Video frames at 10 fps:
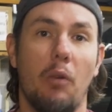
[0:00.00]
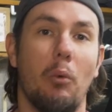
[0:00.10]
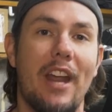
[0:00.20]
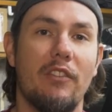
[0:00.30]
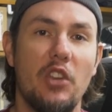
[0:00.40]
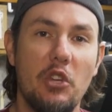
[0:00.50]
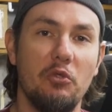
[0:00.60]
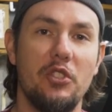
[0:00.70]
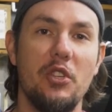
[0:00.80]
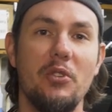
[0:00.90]
Whenever you
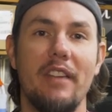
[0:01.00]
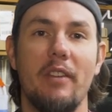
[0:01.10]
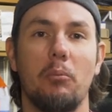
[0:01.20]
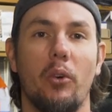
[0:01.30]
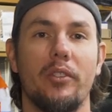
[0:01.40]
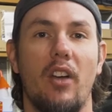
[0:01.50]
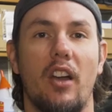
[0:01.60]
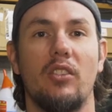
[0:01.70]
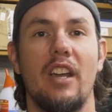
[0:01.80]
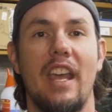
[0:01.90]
do give it more
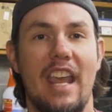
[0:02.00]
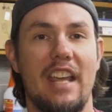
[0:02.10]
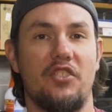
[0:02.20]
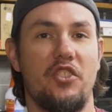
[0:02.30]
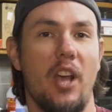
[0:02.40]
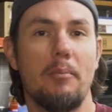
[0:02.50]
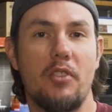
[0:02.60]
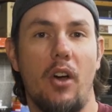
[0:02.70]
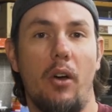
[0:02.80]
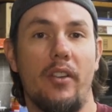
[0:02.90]
throttle, it
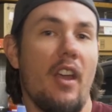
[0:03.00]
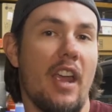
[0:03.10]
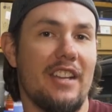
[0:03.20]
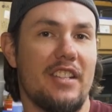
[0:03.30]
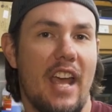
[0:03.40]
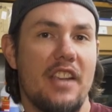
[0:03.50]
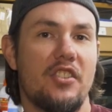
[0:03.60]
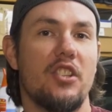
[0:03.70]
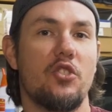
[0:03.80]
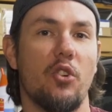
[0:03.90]
jumps on, it takes
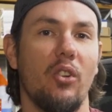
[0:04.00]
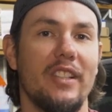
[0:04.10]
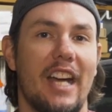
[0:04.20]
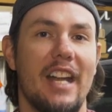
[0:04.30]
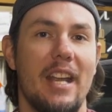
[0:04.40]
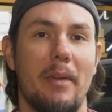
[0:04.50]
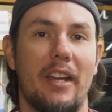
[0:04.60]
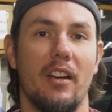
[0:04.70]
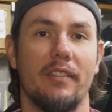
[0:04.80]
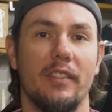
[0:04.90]
control of dynamic
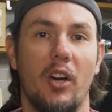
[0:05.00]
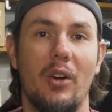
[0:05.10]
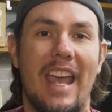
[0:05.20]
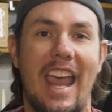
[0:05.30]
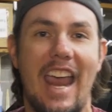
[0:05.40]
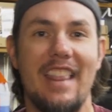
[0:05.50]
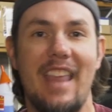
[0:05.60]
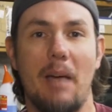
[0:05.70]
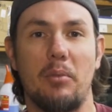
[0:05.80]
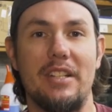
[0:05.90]
airflow, and
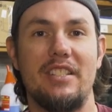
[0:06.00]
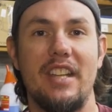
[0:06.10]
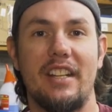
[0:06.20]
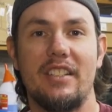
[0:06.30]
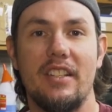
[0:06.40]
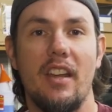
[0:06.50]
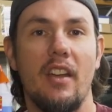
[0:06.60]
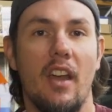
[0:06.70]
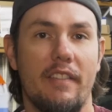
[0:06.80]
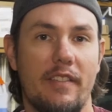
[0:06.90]
that predicted
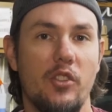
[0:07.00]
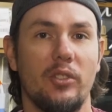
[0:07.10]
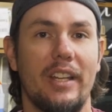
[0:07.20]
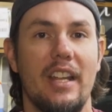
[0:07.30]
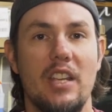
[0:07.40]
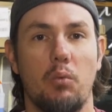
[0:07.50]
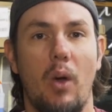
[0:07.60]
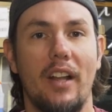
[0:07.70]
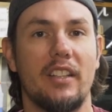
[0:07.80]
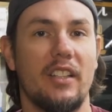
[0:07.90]
fueling is
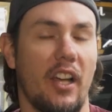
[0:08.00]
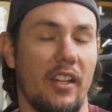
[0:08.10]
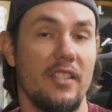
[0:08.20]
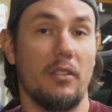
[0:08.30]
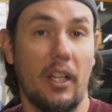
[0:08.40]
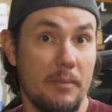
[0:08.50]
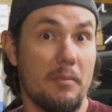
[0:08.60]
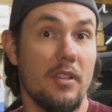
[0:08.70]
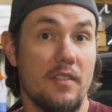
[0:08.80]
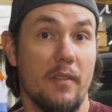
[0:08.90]
what
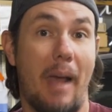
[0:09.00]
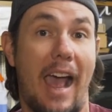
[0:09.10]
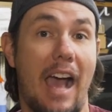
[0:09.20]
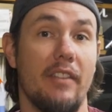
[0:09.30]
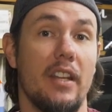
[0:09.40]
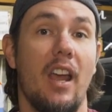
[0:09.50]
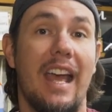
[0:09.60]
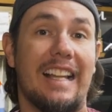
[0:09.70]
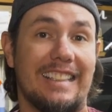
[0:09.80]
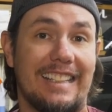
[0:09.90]
keeps us from having
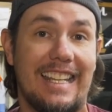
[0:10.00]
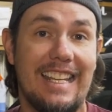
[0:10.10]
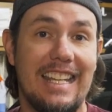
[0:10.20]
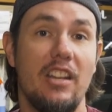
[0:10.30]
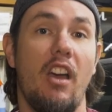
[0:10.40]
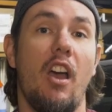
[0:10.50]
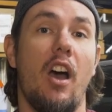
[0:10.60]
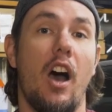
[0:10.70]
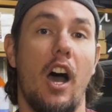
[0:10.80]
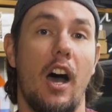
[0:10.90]
lean,
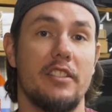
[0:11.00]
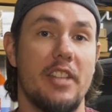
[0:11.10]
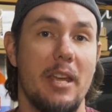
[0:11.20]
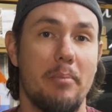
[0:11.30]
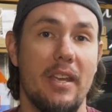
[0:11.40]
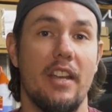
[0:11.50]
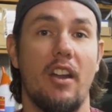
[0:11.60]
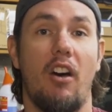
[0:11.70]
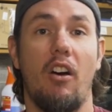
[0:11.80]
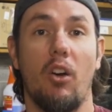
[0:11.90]
uh, tip
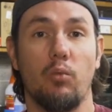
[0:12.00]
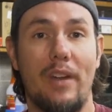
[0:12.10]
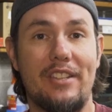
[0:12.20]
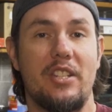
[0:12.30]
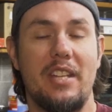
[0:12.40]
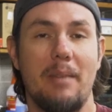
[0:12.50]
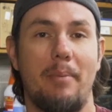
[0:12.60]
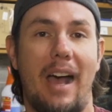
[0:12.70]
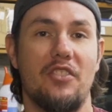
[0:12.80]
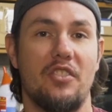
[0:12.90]
in or rich
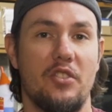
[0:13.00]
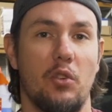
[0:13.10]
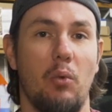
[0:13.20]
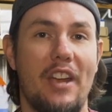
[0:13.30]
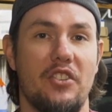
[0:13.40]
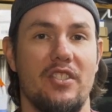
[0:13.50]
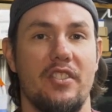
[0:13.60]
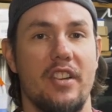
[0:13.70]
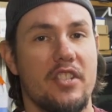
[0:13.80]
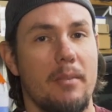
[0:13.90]
tip out
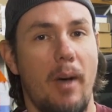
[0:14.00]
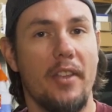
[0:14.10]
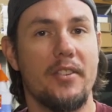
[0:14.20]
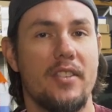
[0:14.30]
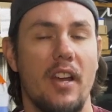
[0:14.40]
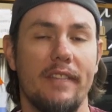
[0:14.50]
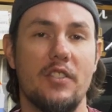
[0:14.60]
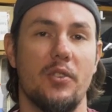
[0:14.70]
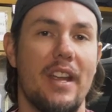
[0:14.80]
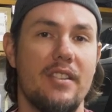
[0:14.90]
situations. There's some other stuff in
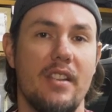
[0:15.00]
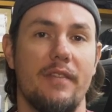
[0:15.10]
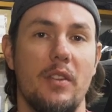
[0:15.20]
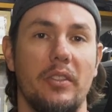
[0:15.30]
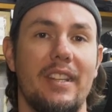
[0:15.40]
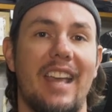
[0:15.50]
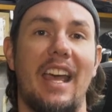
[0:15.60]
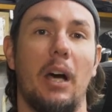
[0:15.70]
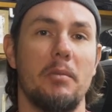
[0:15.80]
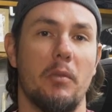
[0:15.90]
transient fueling that
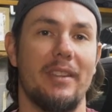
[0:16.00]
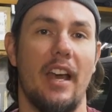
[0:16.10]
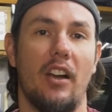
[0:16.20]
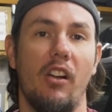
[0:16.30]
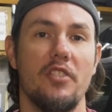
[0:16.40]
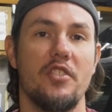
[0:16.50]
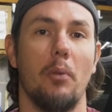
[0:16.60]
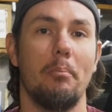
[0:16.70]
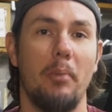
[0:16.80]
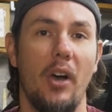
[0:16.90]
helps with that
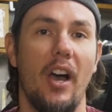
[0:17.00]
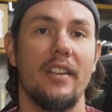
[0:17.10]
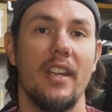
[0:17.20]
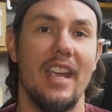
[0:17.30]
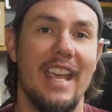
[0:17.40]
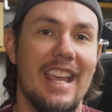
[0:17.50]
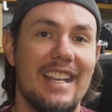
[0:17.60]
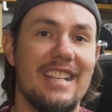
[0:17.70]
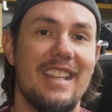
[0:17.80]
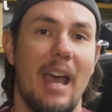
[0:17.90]
also, but it
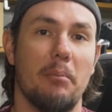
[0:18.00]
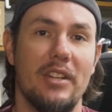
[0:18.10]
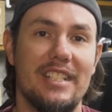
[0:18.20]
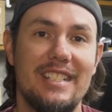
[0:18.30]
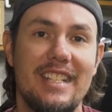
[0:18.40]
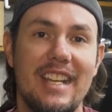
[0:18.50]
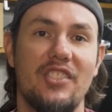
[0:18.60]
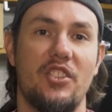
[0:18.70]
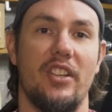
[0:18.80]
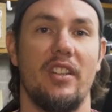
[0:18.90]
is that
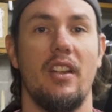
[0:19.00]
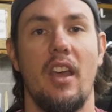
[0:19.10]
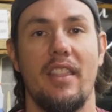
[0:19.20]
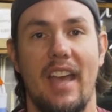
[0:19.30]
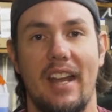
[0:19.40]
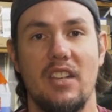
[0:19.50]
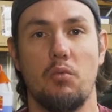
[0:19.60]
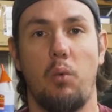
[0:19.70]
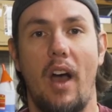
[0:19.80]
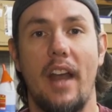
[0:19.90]
addiction that
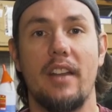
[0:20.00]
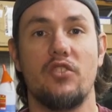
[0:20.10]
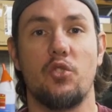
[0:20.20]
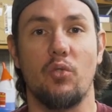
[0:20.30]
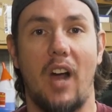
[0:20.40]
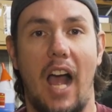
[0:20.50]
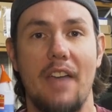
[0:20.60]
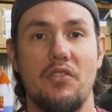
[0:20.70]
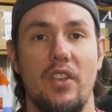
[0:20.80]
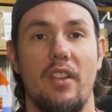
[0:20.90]
is what
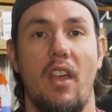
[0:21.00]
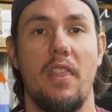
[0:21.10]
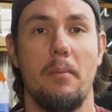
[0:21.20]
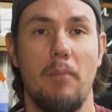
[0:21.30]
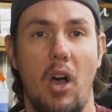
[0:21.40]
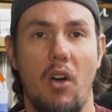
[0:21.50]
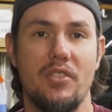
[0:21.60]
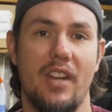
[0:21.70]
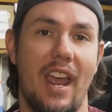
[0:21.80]
drives it the most.